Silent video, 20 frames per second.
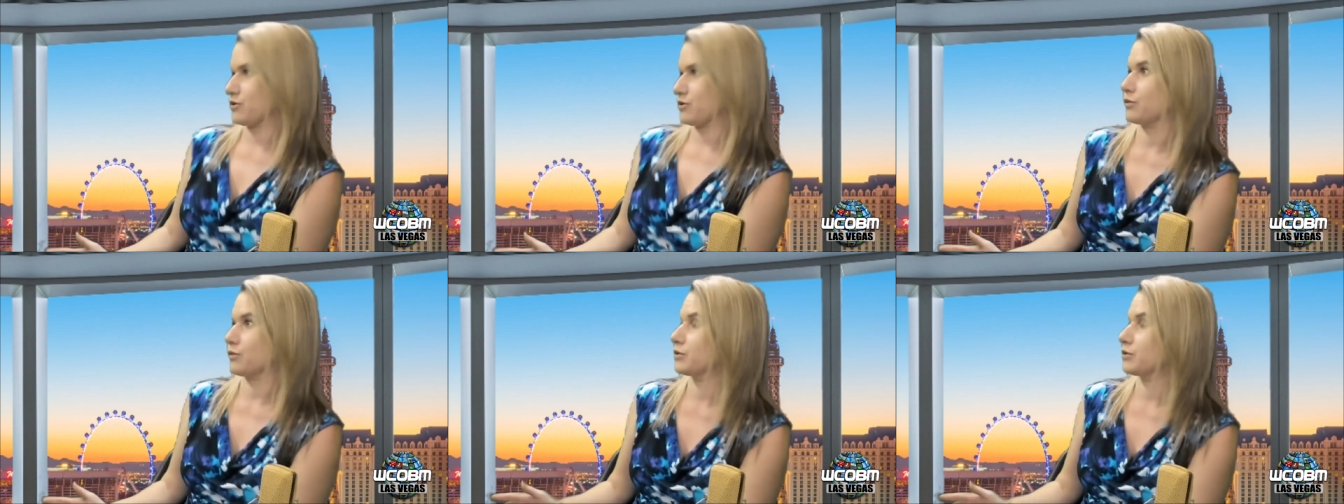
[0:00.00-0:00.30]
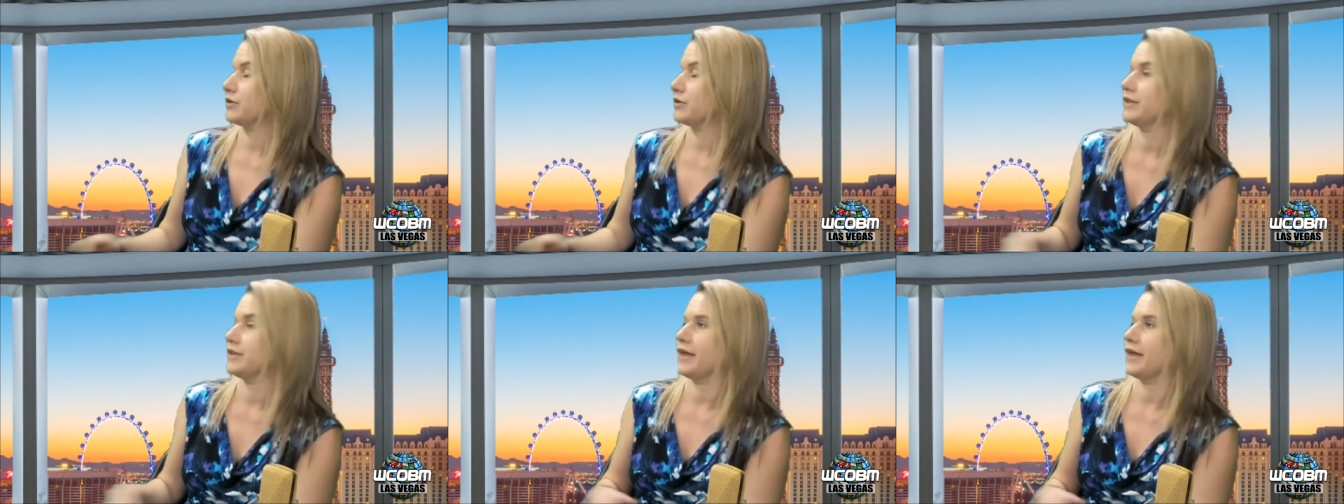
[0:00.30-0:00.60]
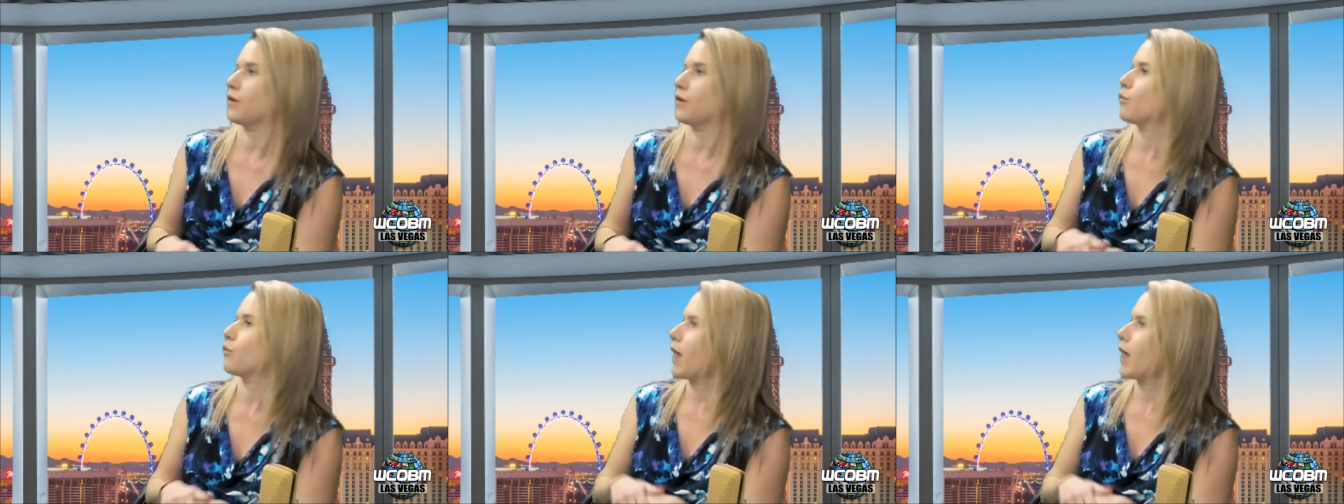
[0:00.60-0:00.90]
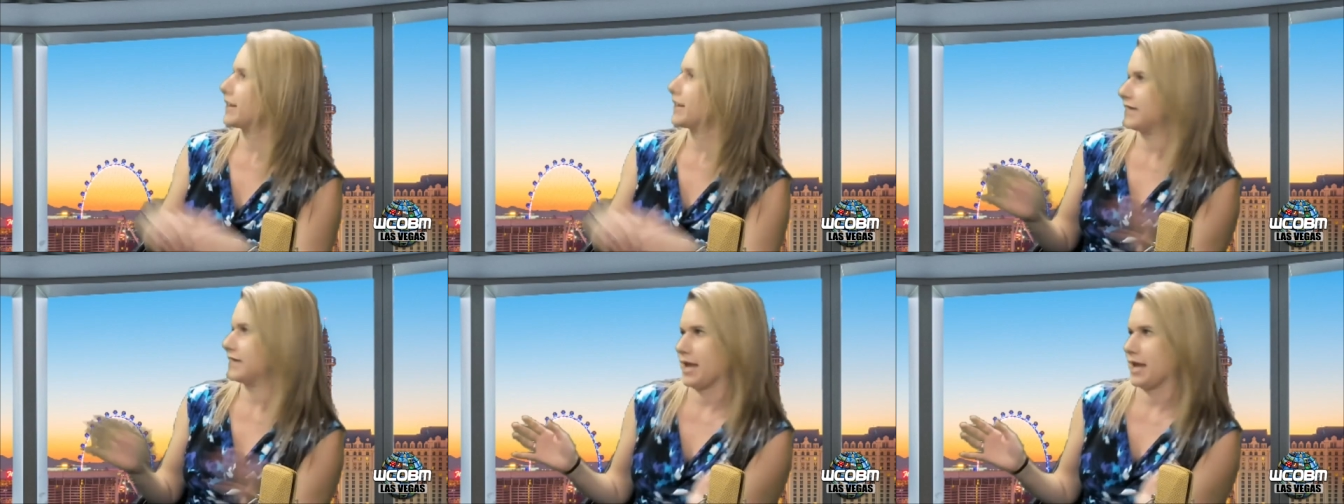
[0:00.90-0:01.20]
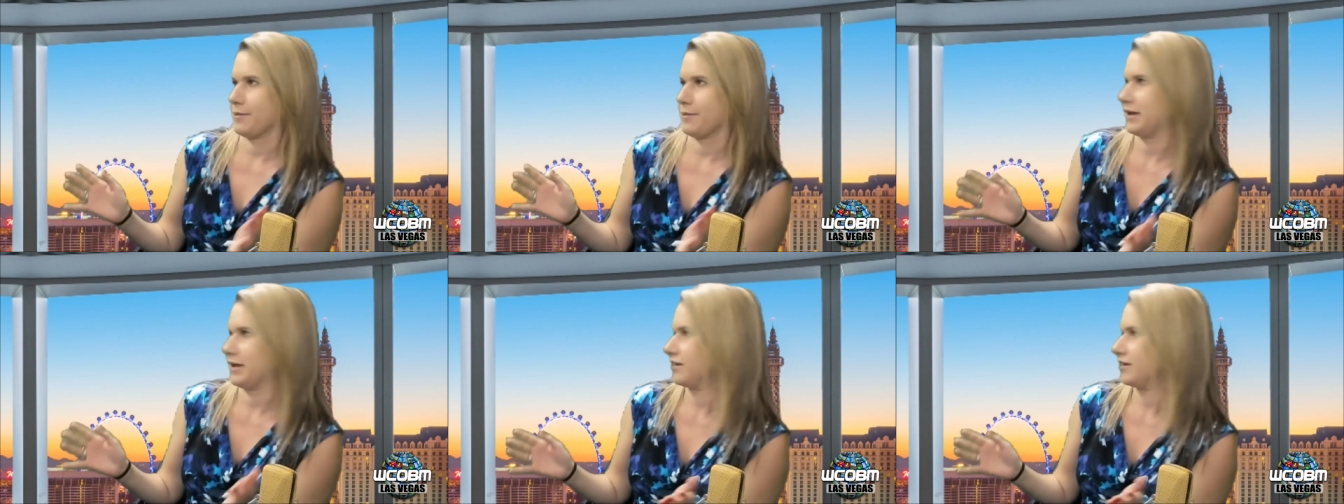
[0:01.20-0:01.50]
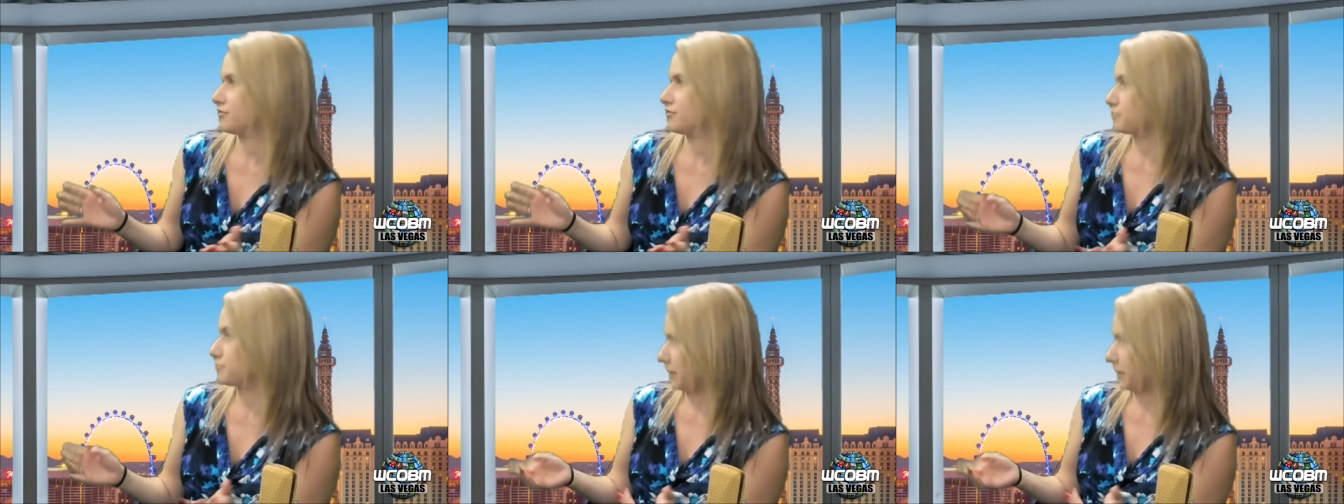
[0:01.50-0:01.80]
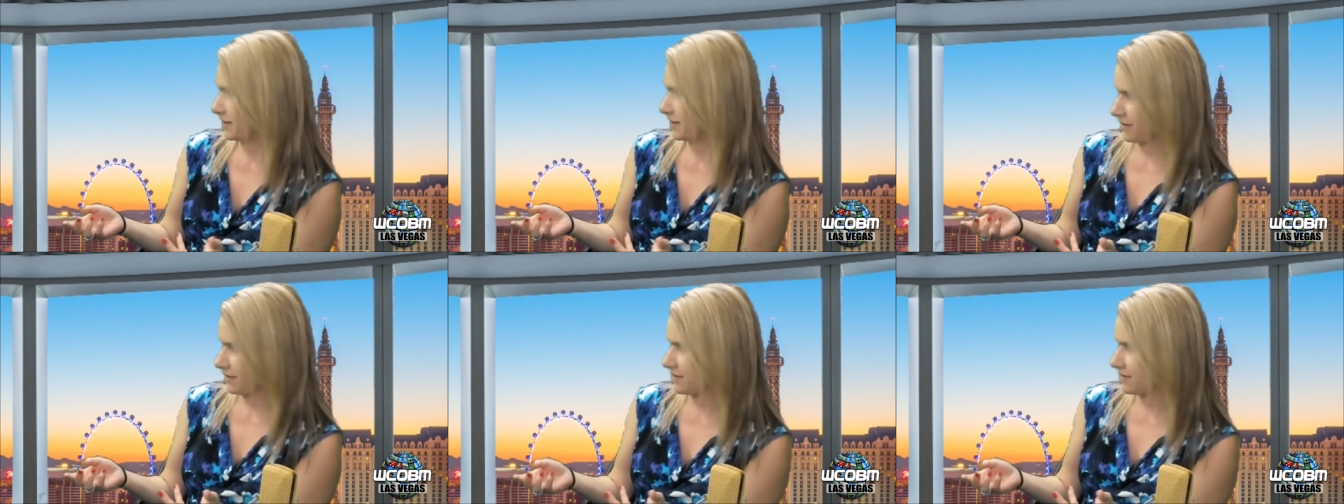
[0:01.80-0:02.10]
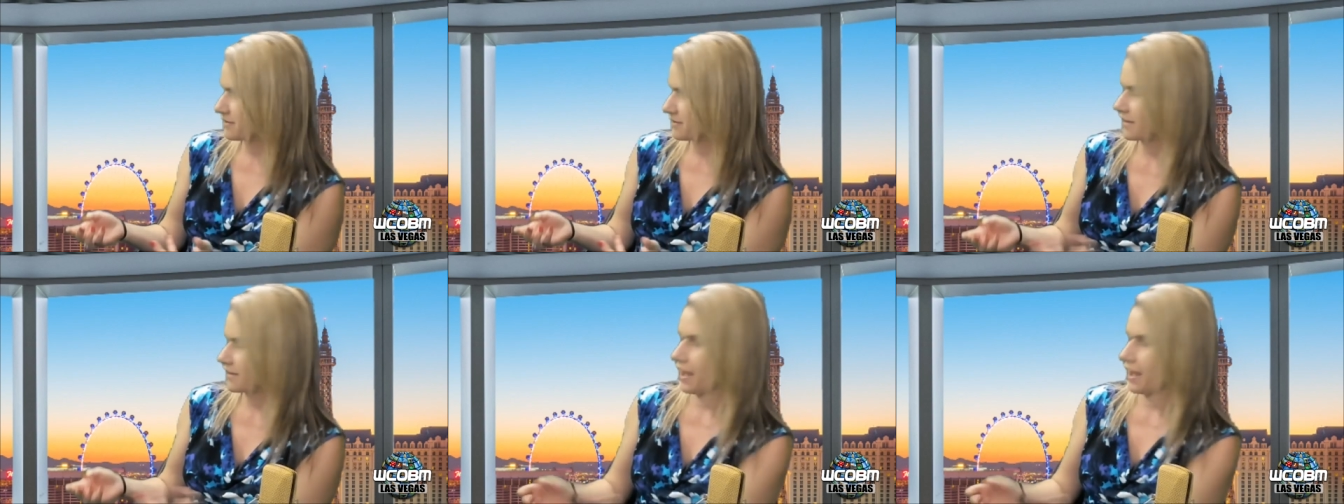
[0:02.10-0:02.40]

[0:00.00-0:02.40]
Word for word: So really like wide gamut of places.